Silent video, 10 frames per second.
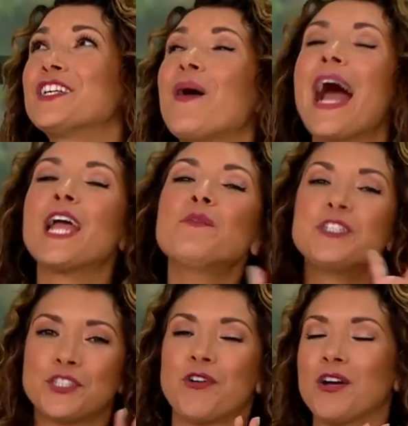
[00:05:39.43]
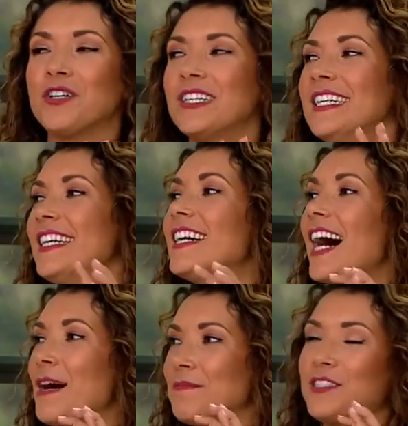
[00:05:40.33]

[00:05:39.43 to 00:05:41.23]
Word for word: You know, I always struggle um,